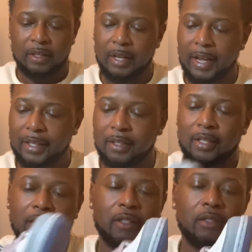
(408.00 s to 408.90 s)
I can
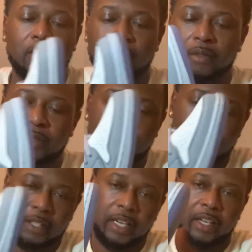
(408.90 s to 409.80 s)
tell you
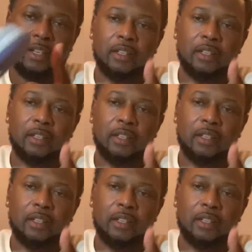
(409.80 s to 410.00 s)
that